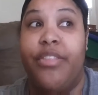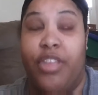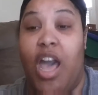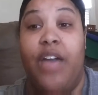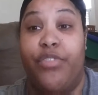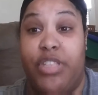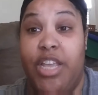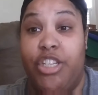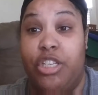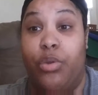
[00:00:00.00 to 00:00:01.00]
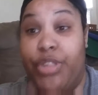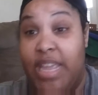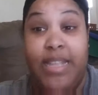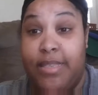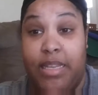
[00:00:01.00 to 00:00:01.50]
The conversation or the
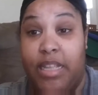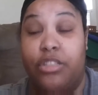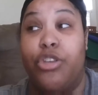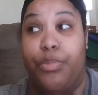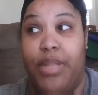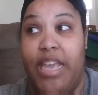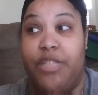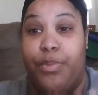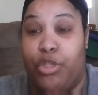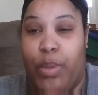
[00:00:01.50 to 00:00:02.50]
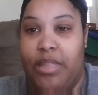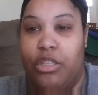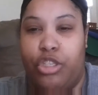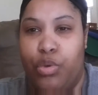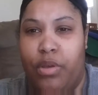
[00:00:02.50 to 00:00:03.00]
incident took place between the
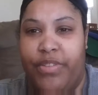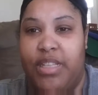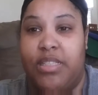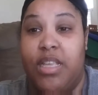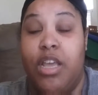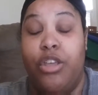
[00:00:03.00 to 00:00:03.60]
two of us.